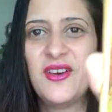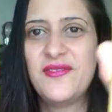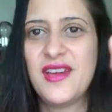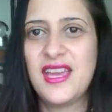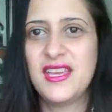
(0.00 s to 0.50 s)

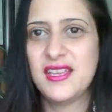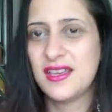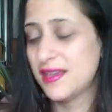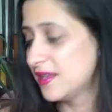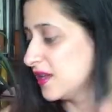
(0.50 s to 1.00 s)
All right,
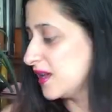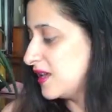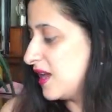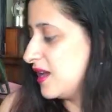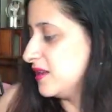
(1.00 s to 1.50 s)

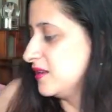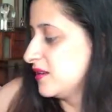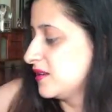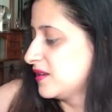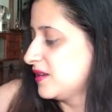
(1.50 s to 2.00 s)

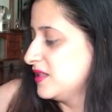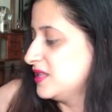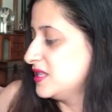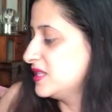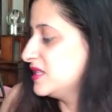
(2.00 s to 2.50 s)
again,
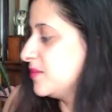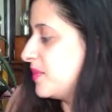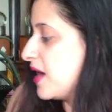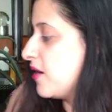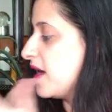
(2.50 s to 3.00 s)
this is
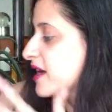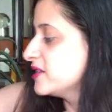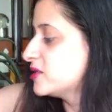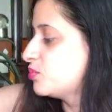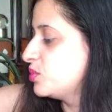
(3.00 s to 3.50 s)
about
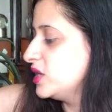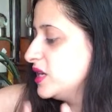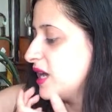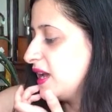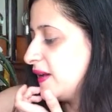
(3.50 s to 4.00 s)
us
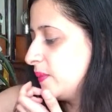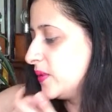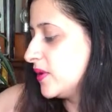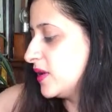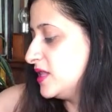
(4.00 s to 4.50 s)
being
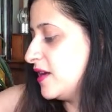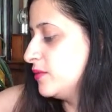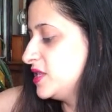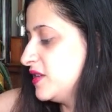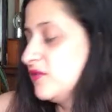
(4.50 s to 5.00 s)
able, and
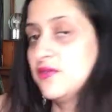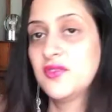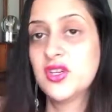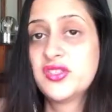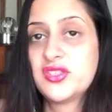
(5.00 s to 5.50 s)
that was in
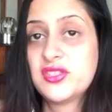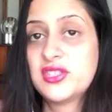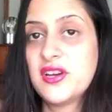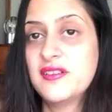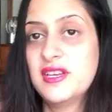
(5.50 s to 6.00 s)
reverse,
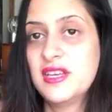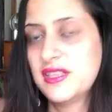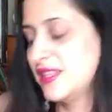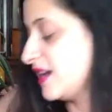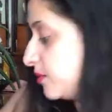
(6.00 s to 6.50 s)

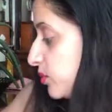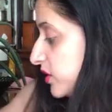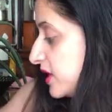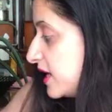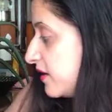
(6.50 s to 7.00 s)
sorry, I
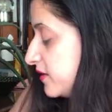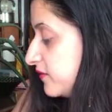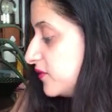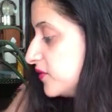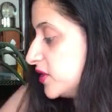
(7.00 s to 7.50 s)
pulled that out
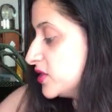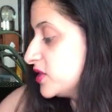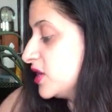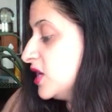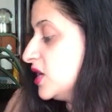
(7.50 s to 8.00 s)
in
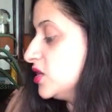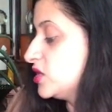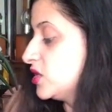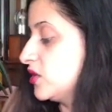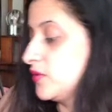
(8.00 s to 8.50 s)
reverse.
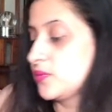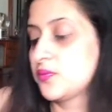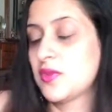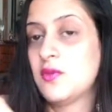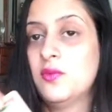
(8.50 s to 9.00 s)
So
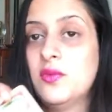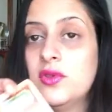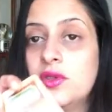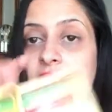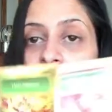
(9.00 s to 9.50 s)

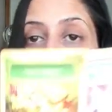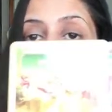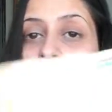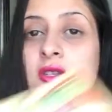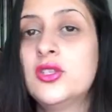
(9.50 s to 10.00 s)

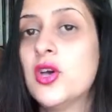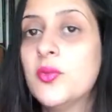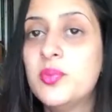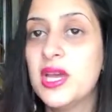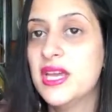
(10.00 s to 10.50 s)

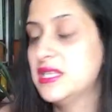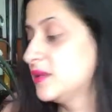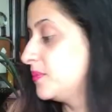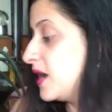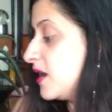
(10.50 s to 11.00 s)
Cornutopia
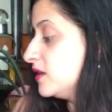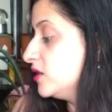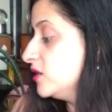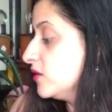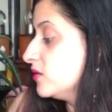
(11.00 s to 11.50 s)
is
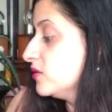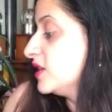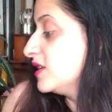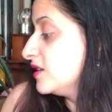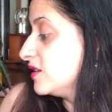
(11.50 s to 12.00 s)
about,
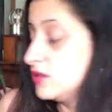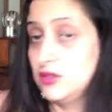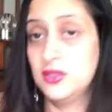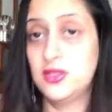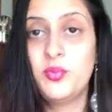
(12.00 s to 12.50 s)

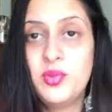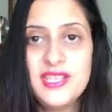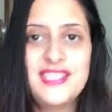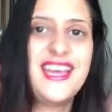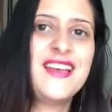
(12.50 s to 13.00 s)

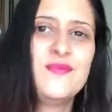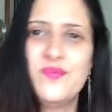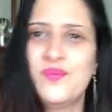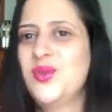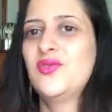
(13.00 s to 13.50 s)
utopia is that
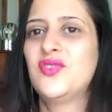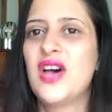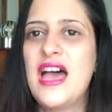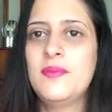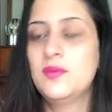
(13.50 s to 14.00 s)

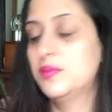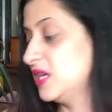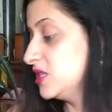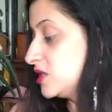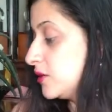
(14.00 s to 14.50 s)
beautiful, happy
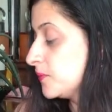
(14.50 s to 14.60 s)
place.